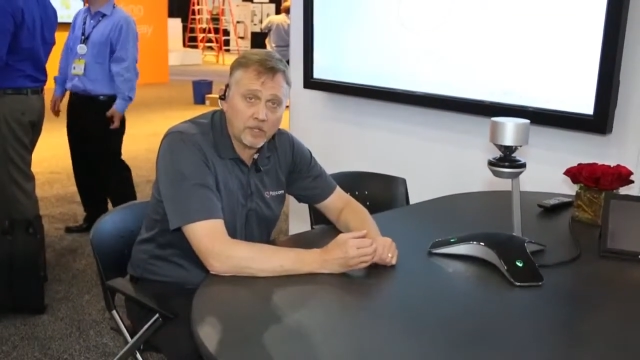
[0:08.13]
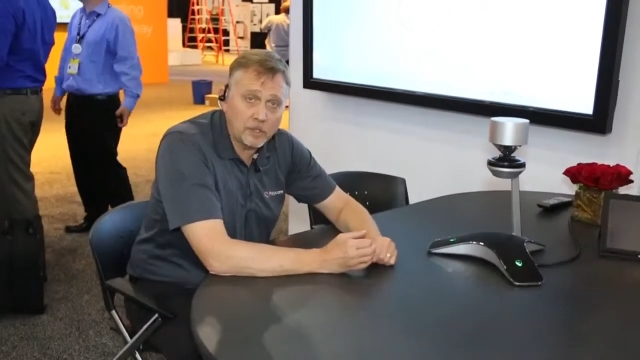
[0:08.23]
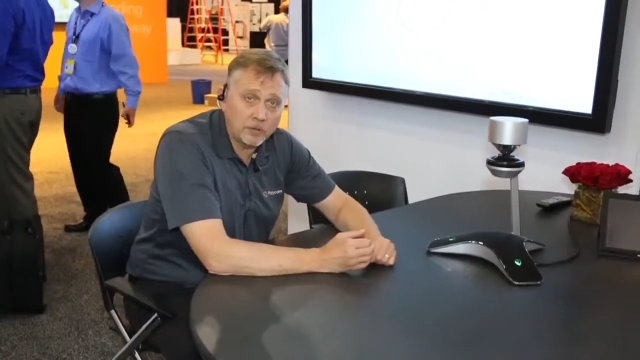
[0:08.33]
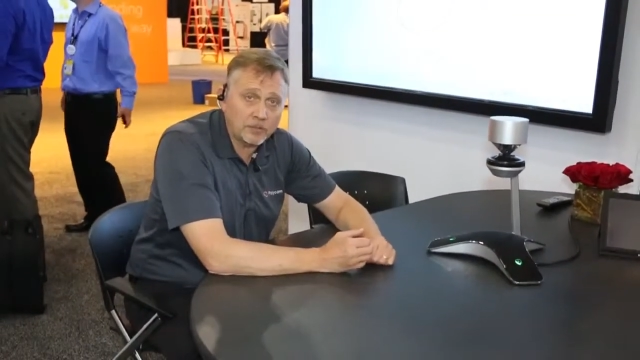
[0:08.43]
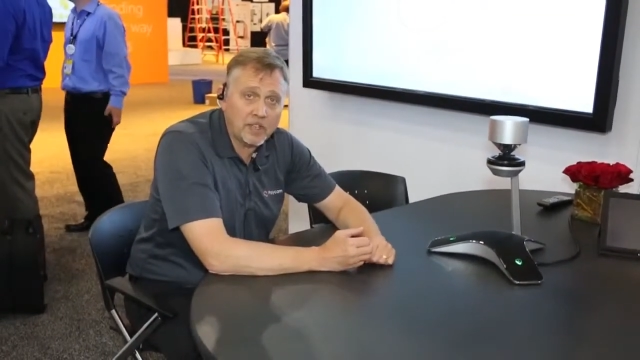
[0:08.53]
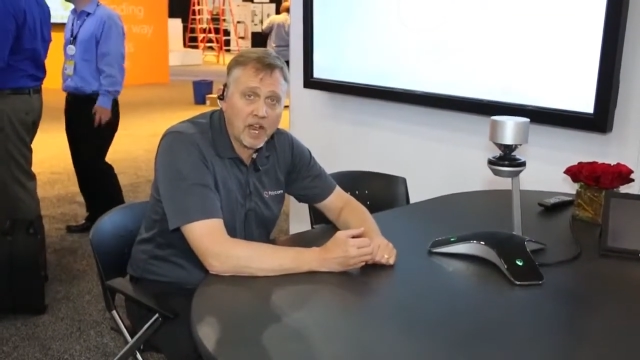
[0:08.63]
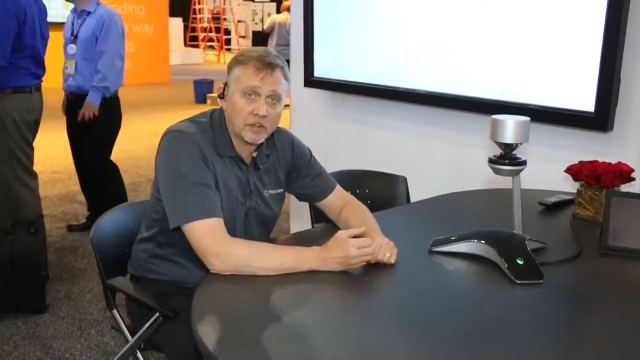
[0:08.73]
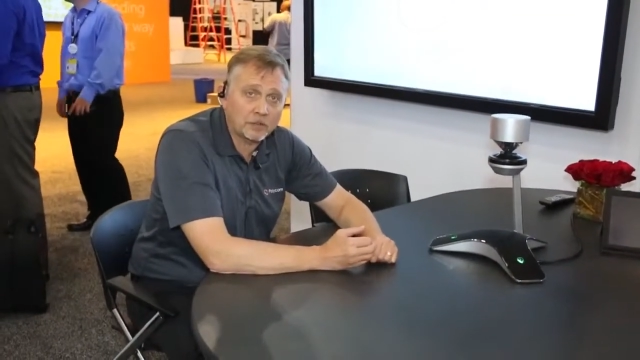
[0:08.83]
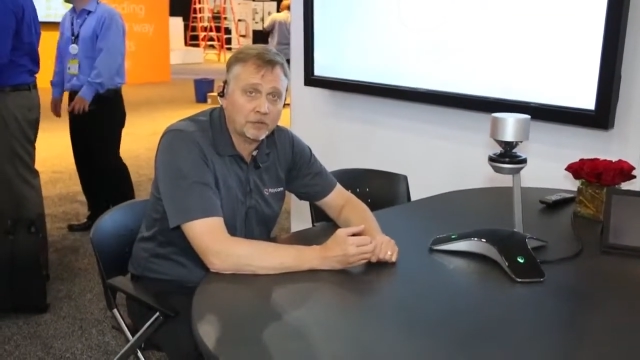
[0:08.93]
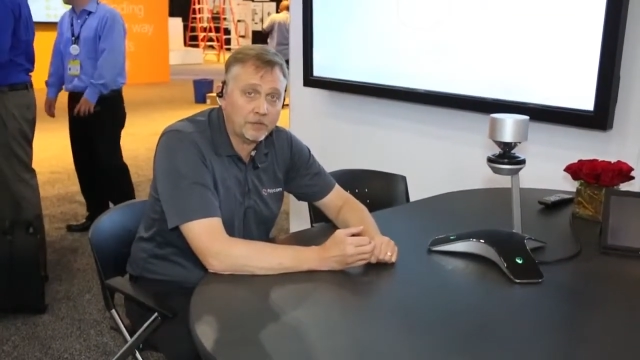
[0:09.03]
new
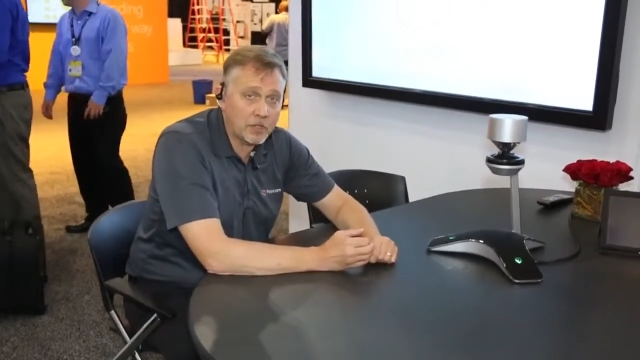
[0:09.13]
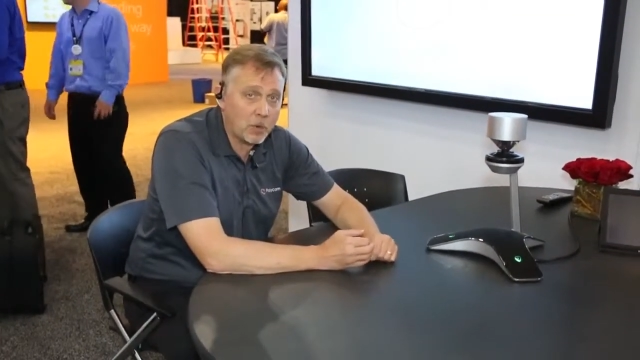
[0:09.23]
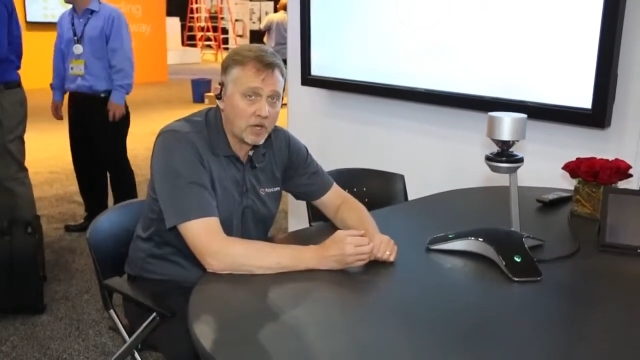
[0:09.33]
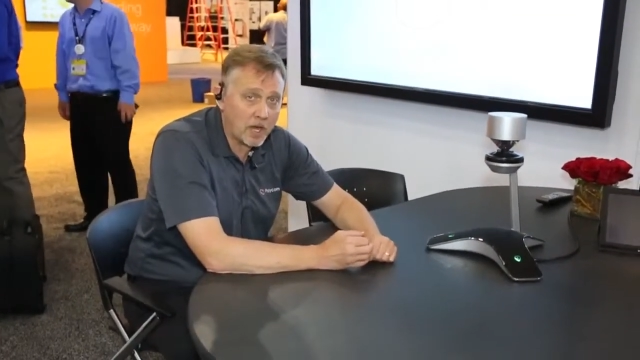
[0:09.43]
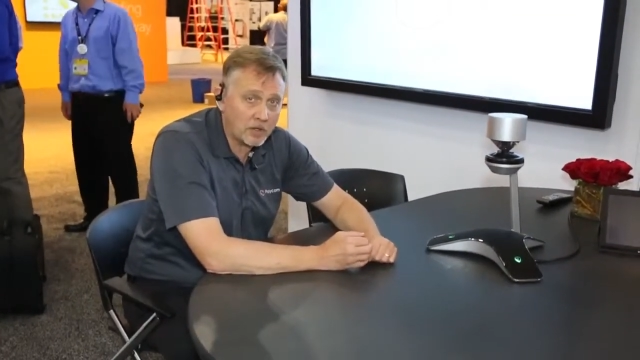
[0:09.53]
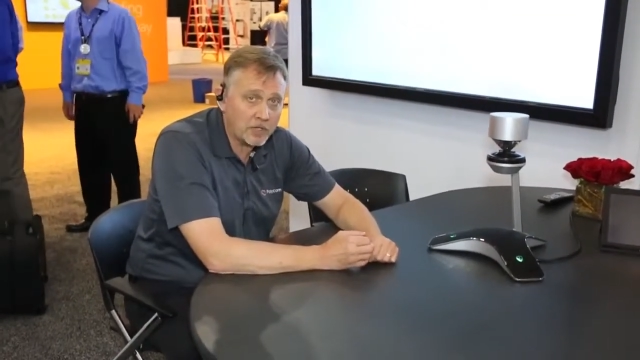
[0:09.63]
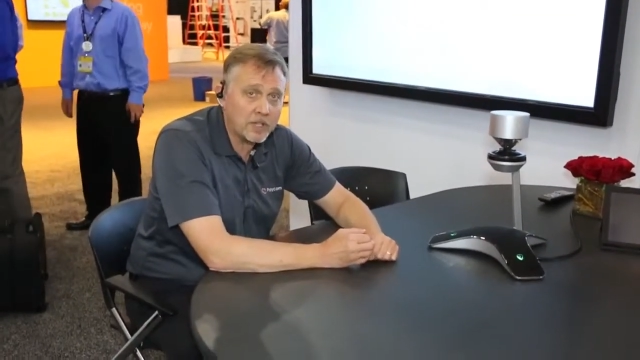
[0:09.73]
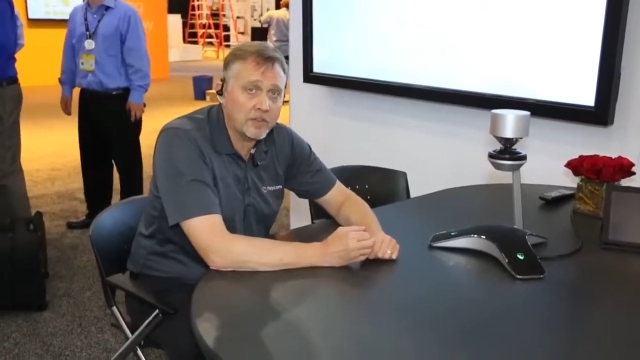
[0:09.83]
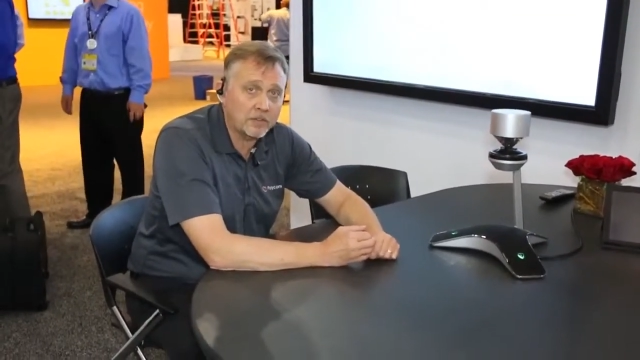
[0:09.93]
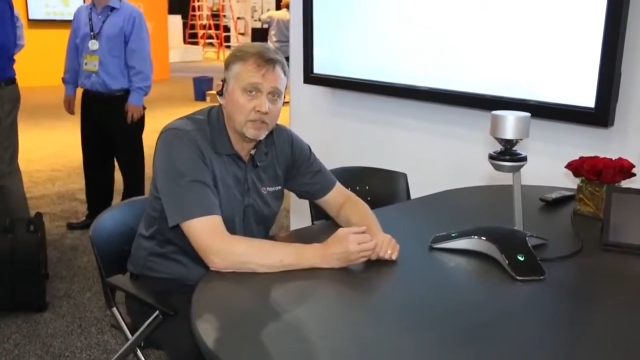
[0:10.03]
CX5100
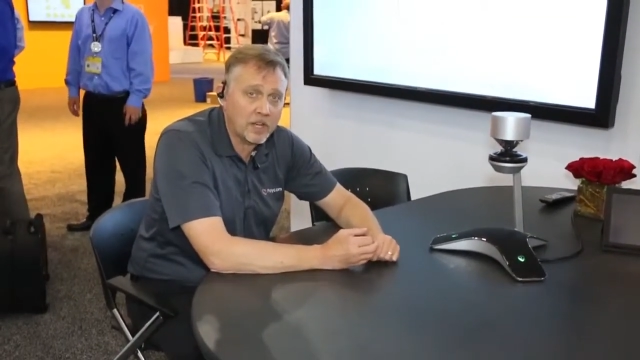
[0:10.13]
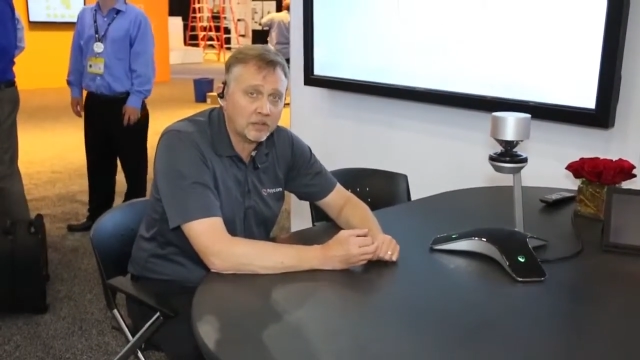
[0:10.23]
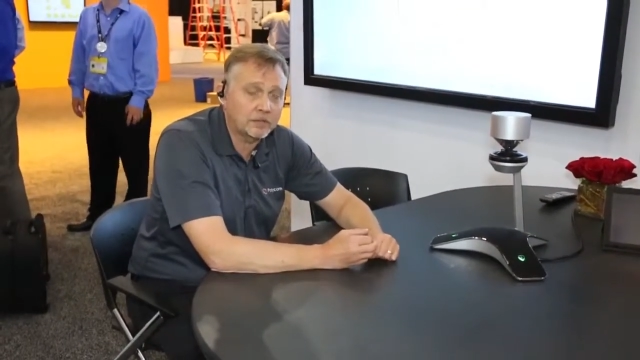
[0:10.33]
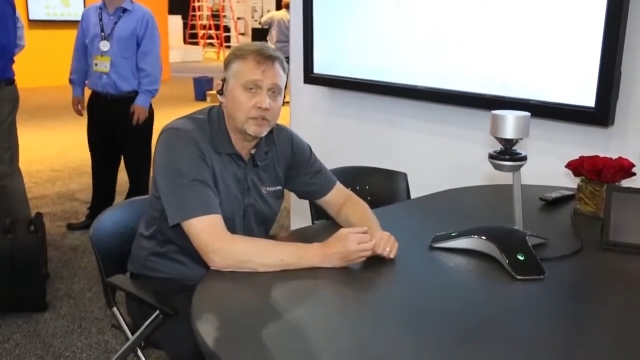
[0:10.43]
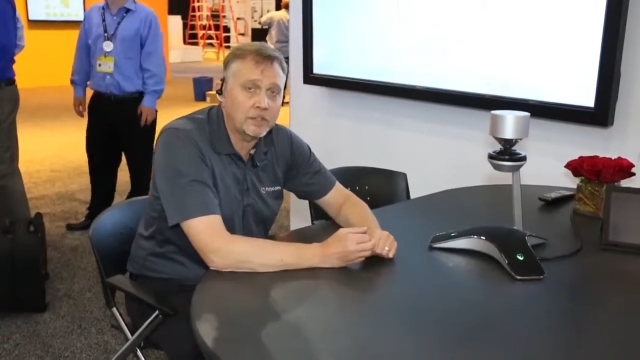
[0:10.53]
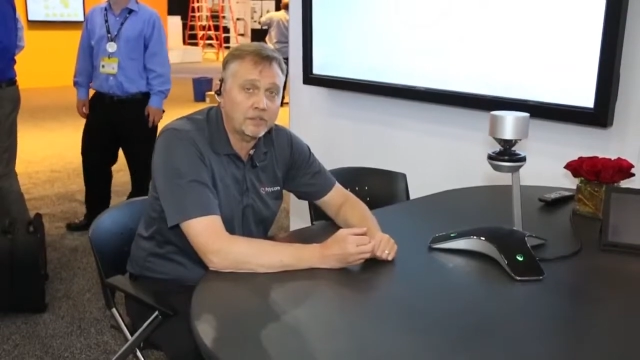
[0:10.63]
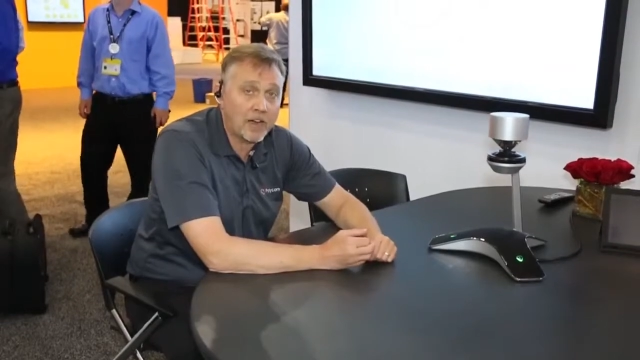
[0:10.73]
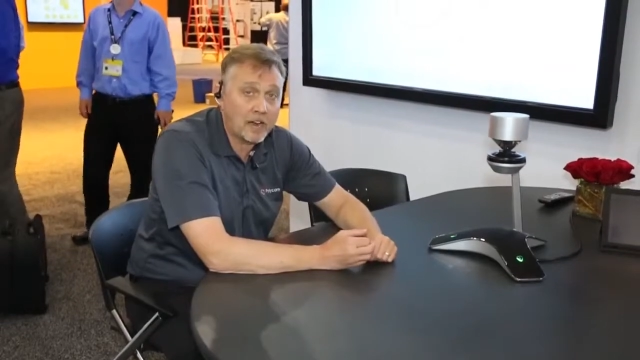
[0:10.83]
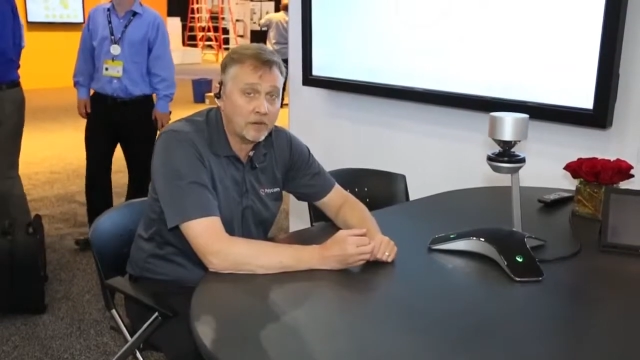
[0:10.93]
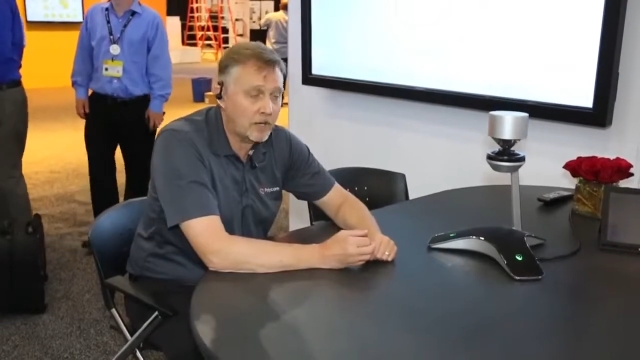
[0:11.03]
and the
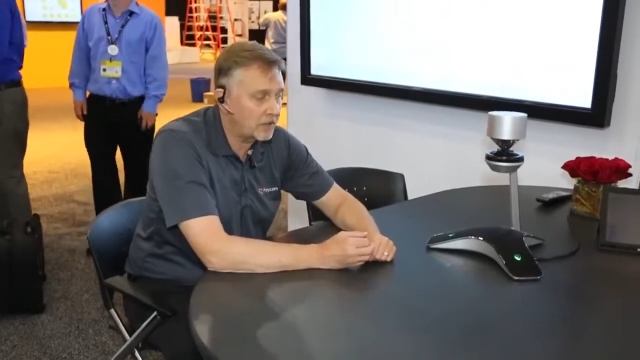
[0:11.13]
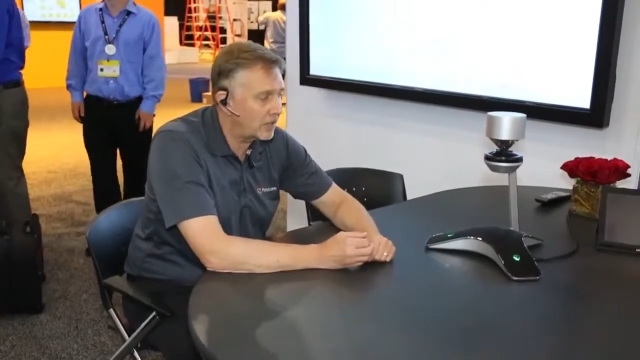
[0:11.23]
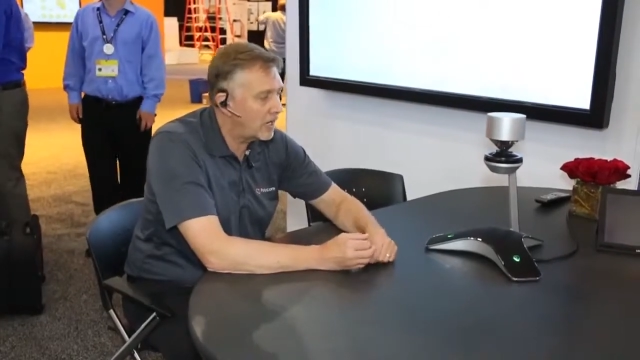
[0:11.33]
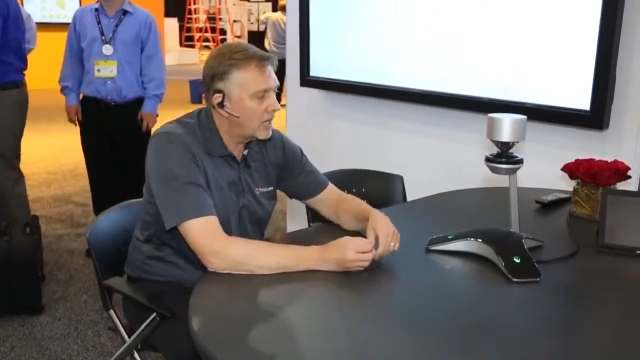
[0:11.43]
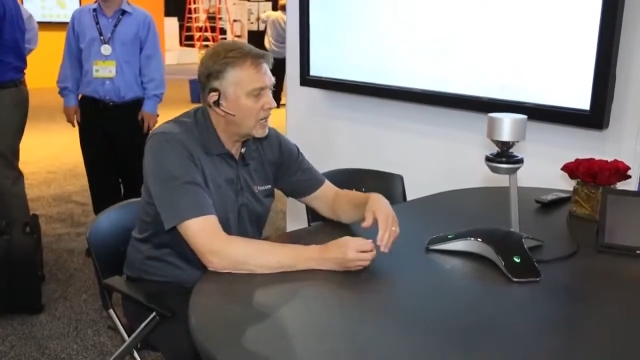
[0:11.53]
CX5500,